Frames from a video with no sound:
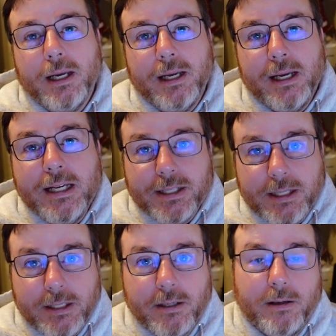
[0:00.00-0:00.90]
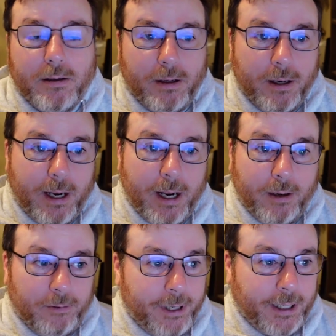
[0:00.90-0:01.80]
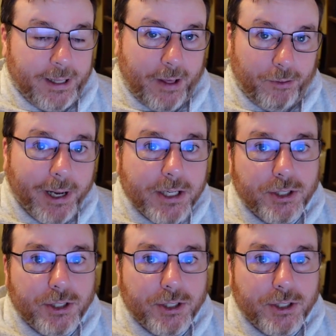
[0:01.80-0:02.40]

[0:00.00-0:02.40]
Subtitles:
Is it like the athletic